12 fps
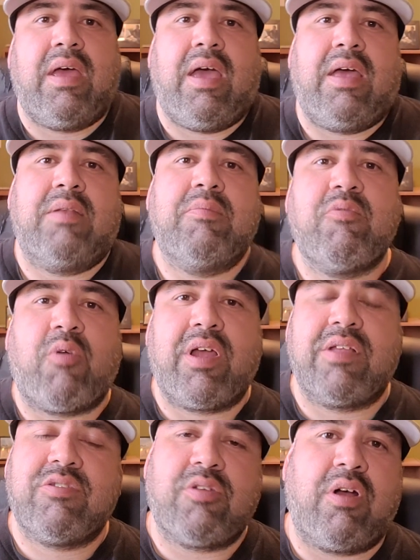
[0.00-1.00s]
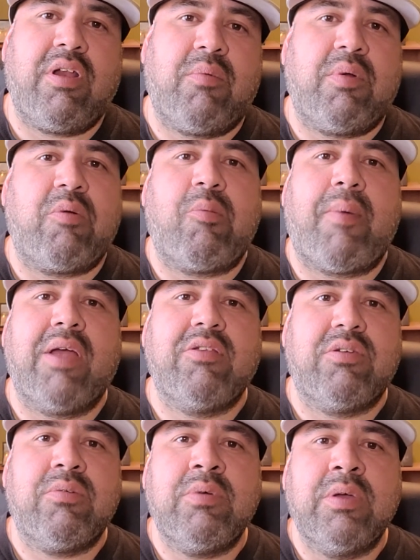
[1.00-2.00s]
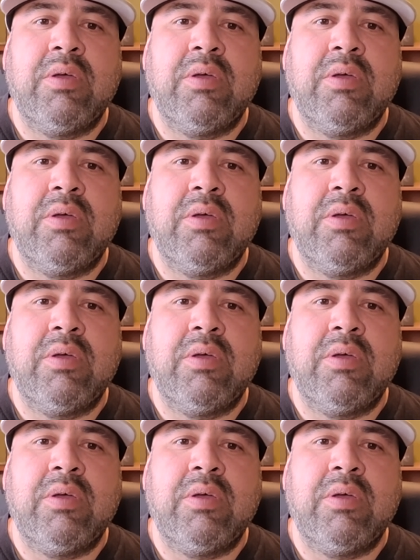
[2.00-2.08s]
And before I get started, I want to remind you